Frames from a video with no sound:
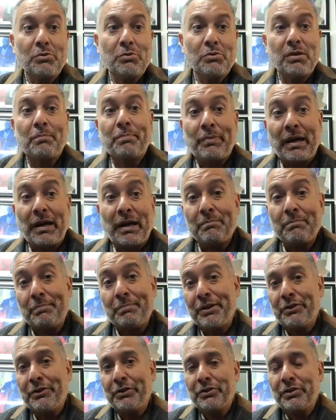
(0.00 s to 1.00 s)
was a
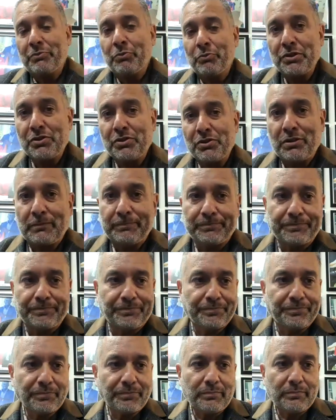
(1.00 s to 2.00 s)
period in which
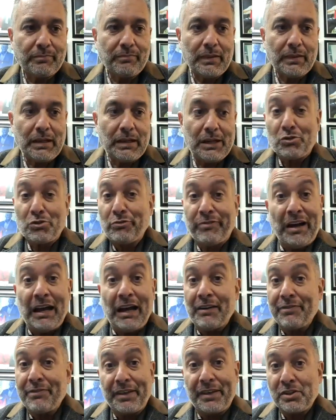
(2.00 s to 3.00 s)
I
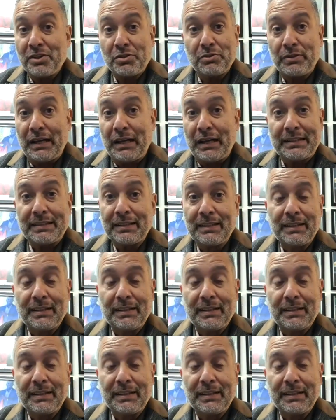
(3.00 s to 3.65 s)
survived thanks to that.